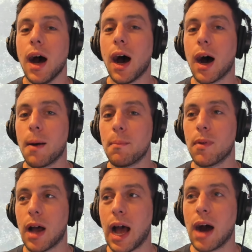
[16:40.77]
Um,
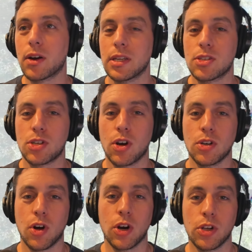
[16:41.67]
how
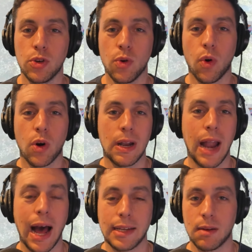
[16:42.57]
concerned are you or
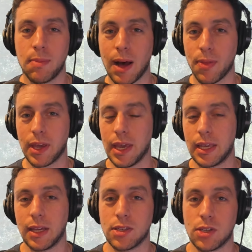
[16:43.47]
not about the
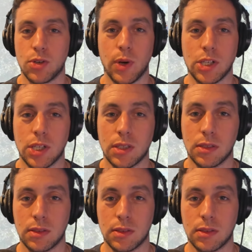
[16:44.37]
kicking situation?